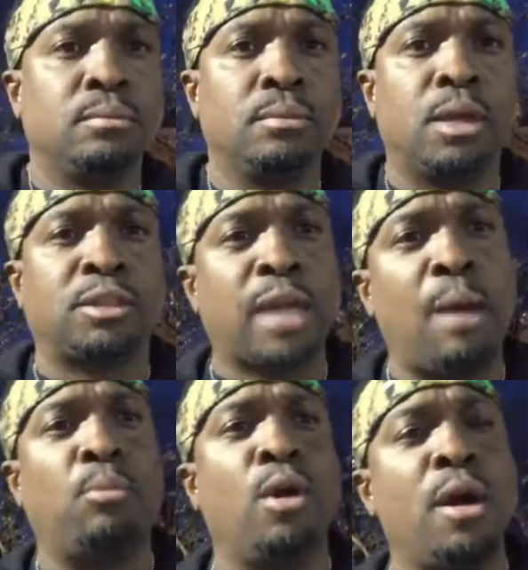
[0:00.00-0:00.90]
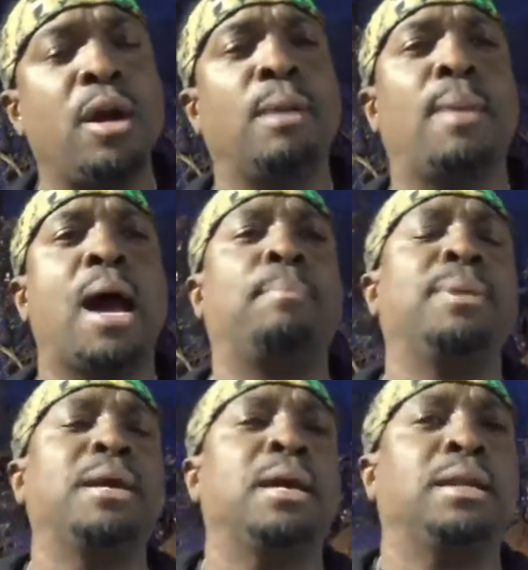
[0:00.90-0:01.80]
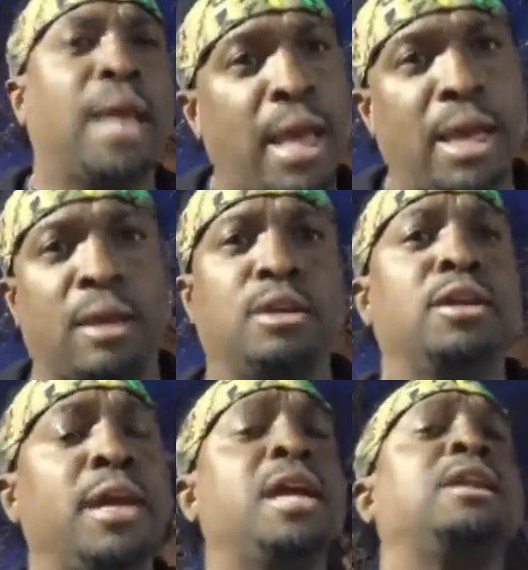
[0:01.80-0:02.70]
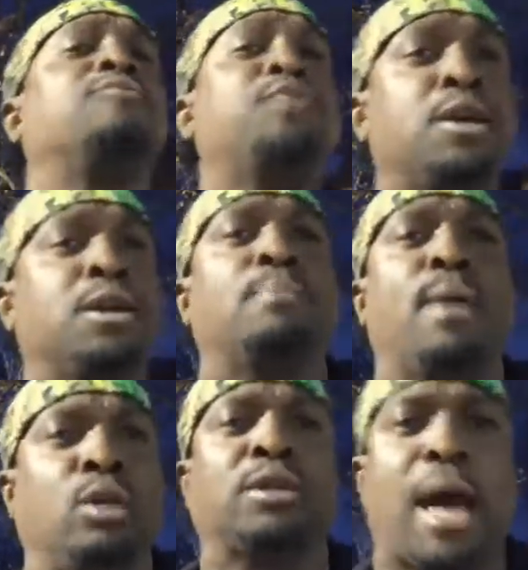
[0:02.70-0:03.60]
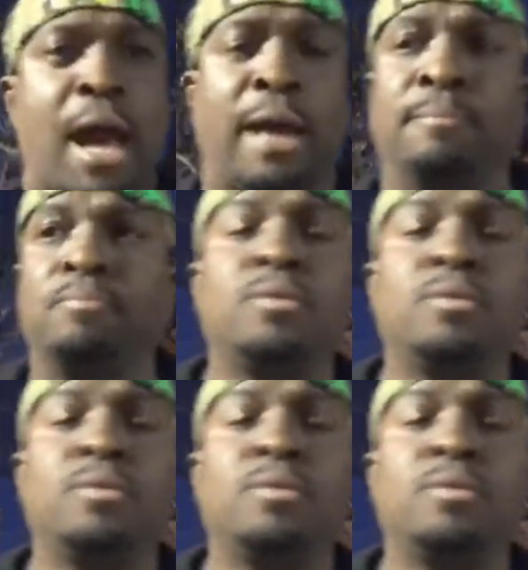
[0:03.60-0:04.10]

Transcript: And stop worrying about being dead. You need to fear the Most High.